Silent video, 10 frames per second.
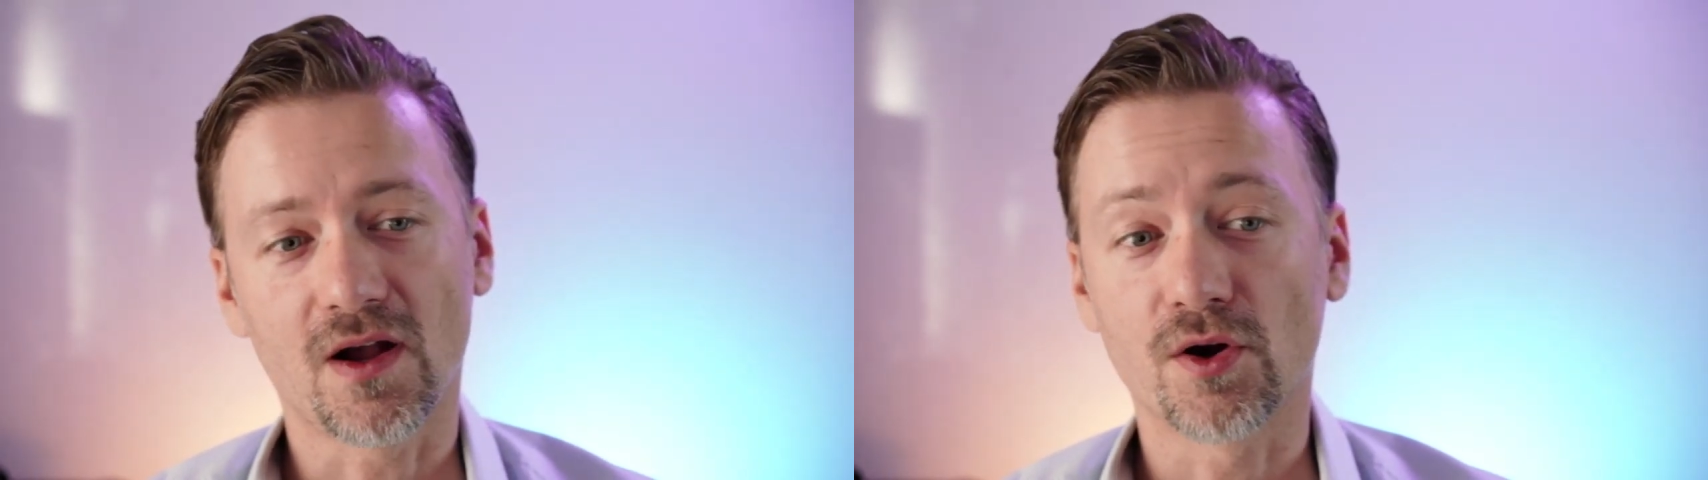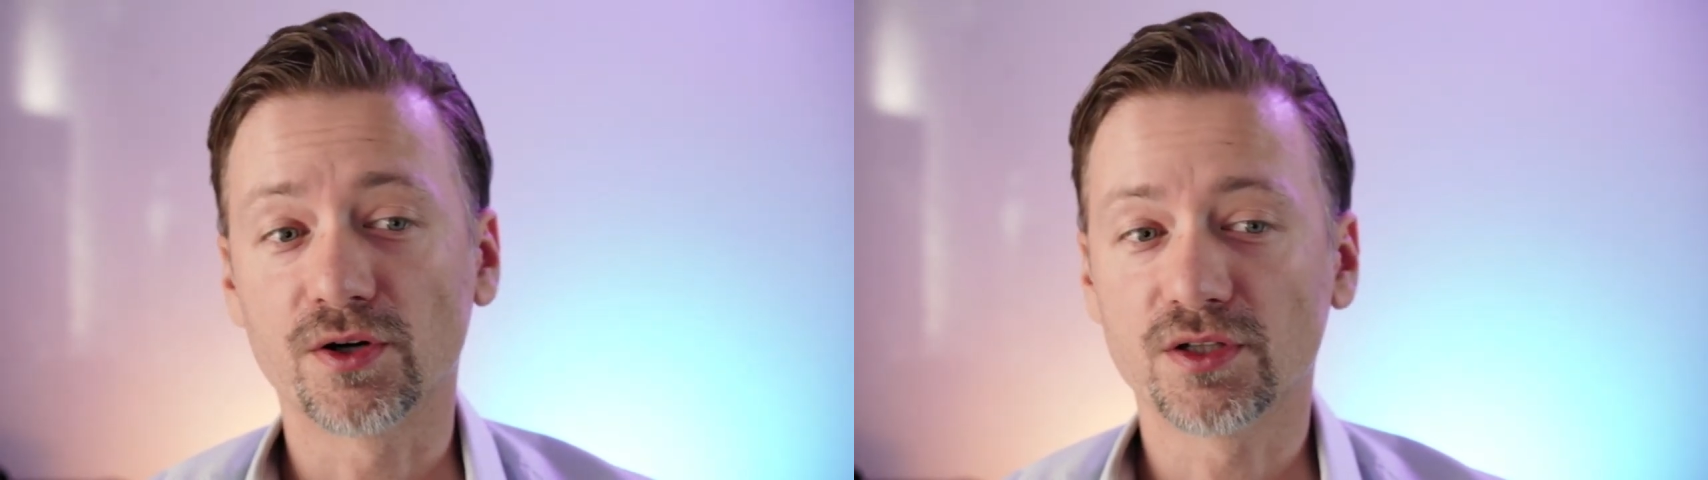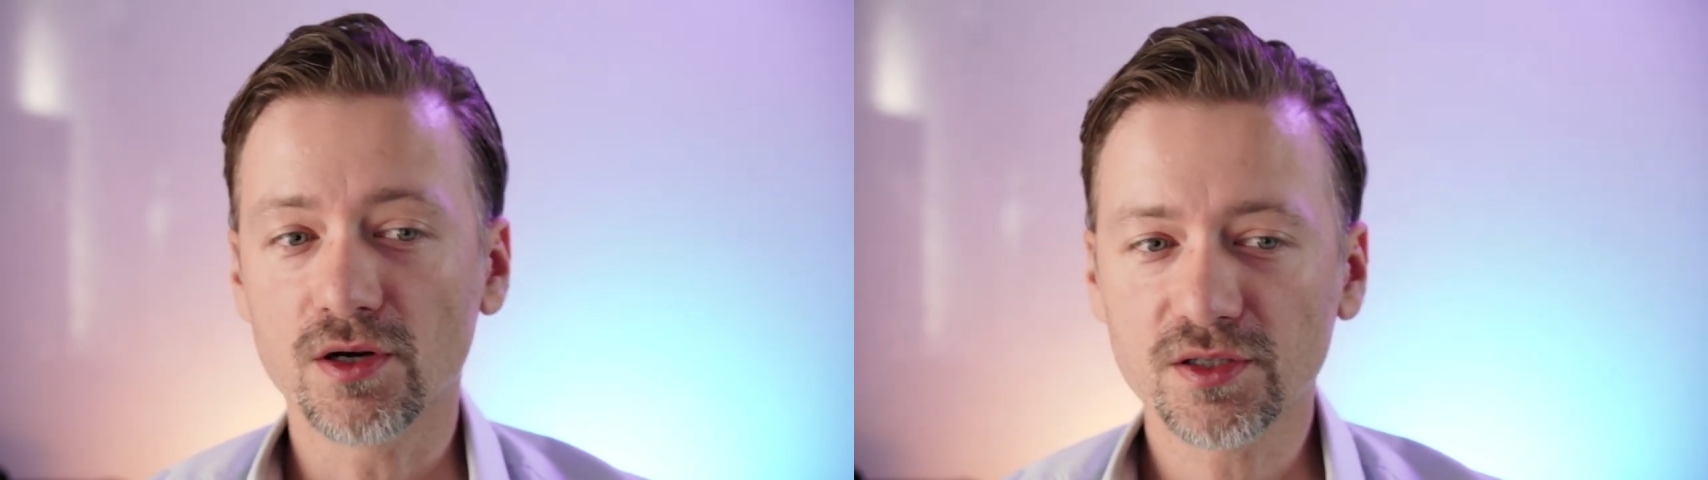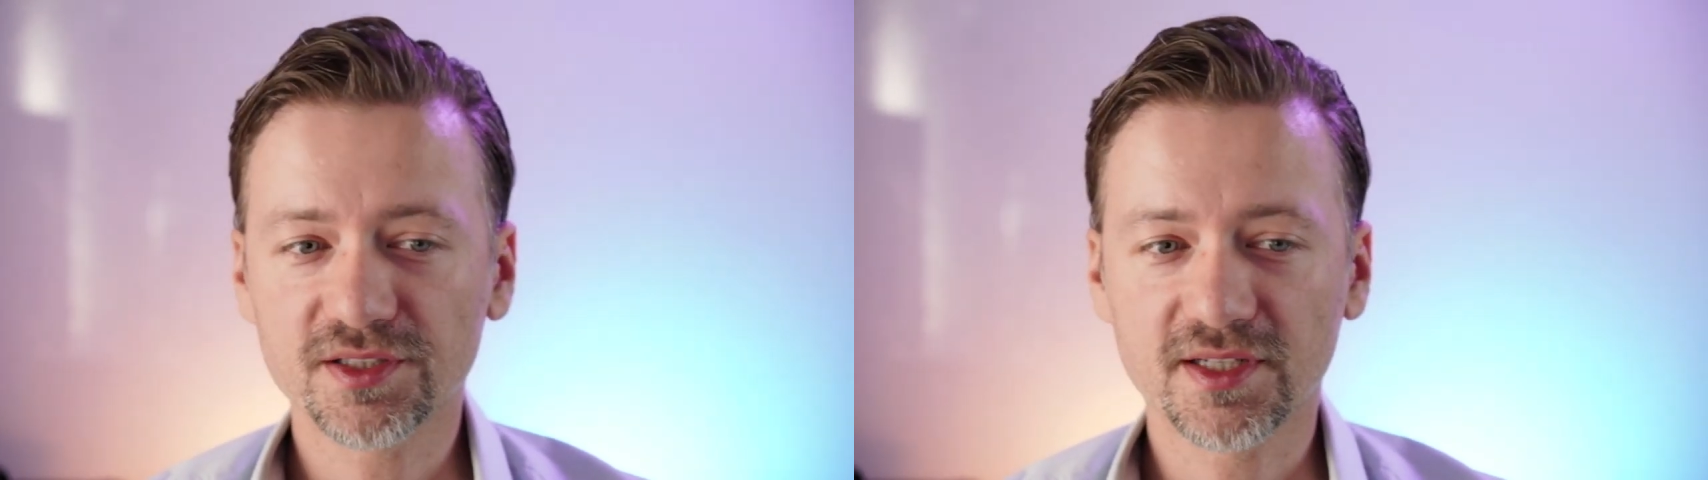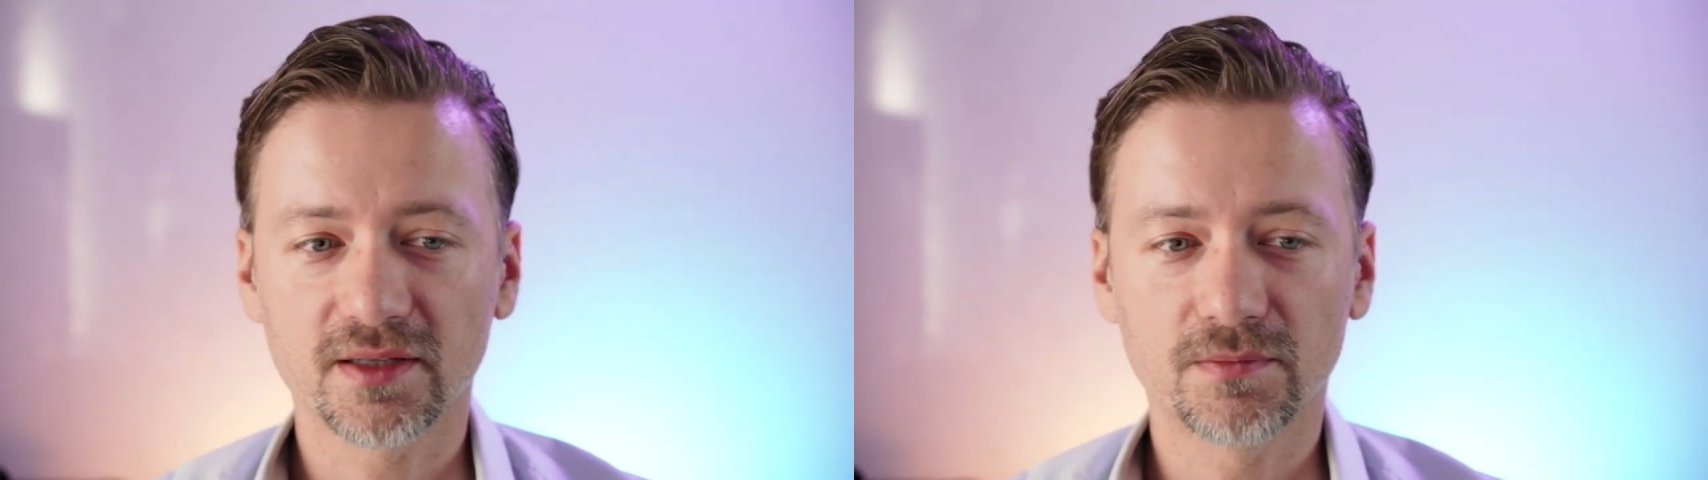our
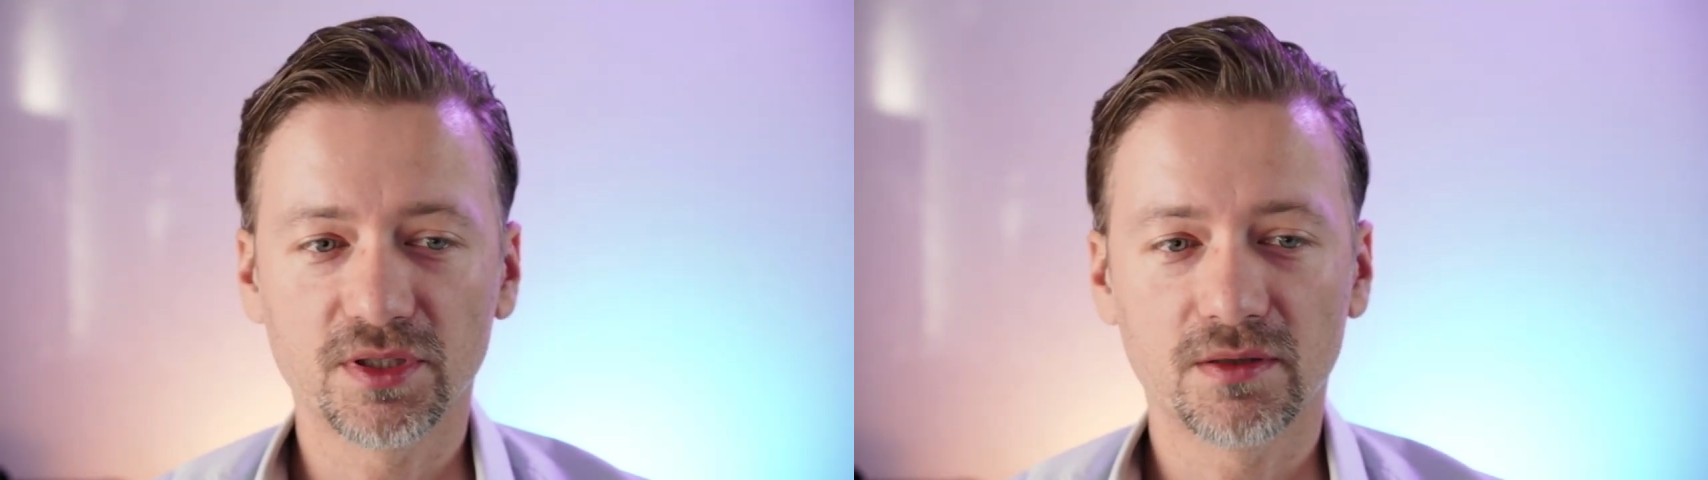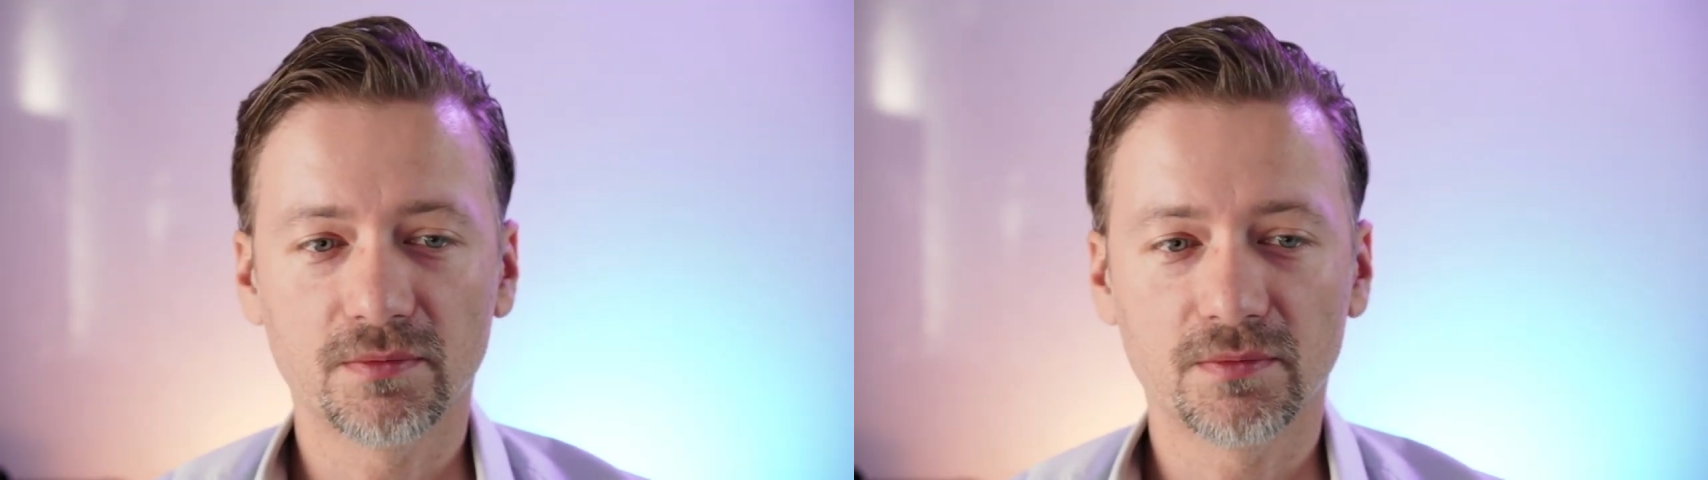dogs can be